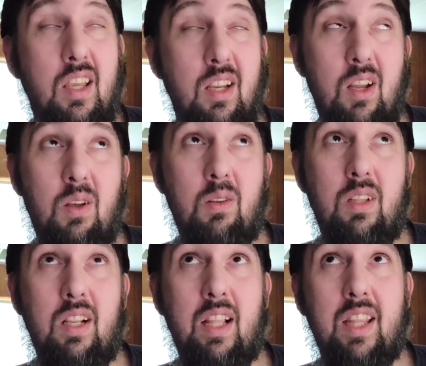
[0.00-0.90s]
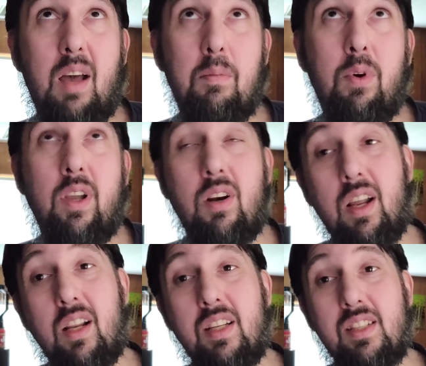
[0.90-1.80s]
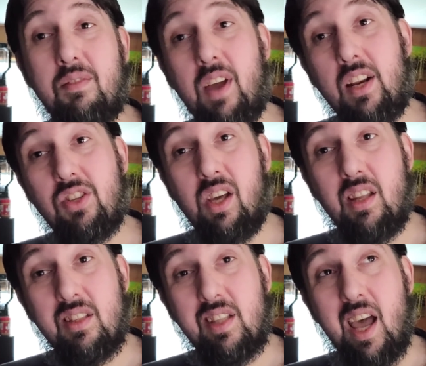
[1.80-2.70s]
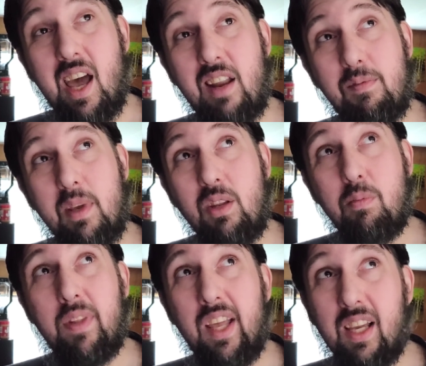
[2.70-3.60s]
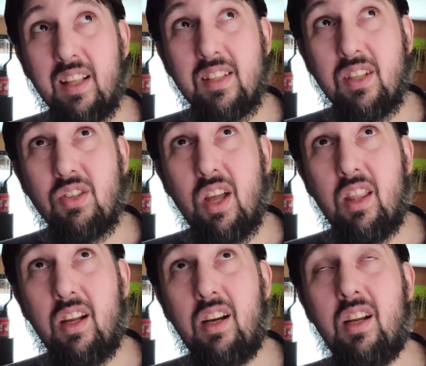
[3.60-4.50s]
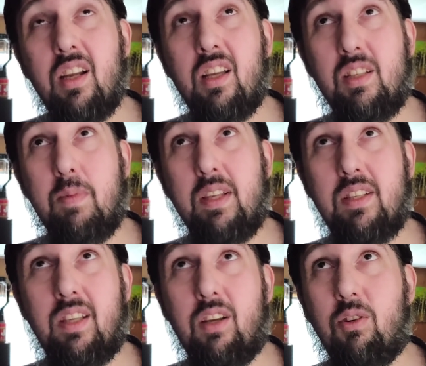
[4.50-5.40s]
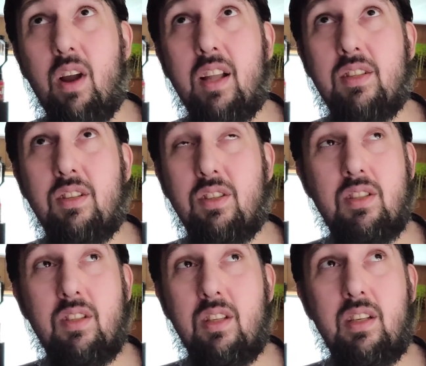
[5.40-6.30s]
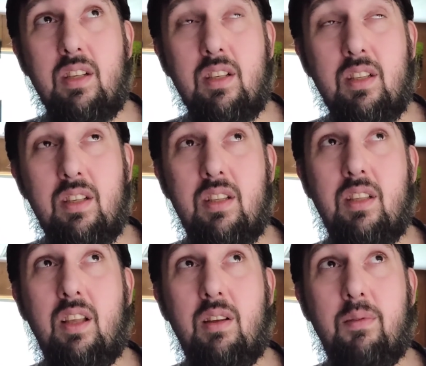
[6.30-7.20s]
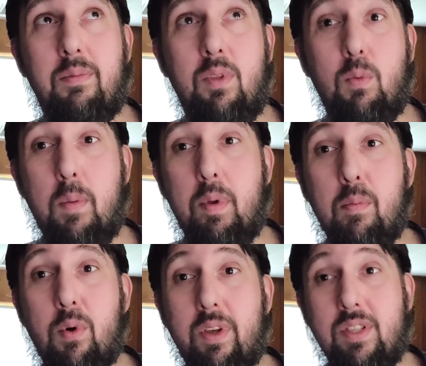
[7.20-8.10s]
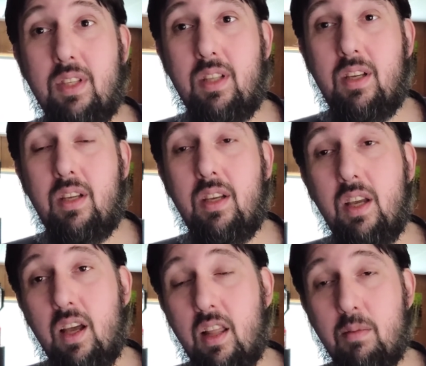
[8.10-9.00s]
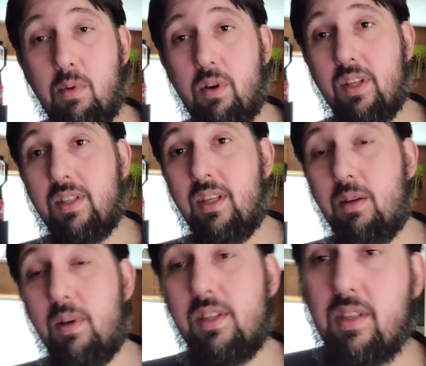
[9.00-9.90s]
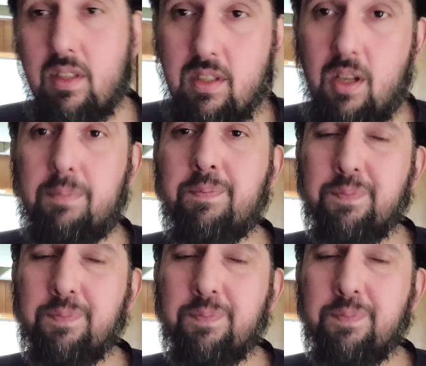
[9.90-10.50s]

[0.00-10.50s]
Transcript: and then at that point you're at a disadvantage against that. I mean, you play against each other, because basically Grots are just the whipping boys of the boys, anyways. So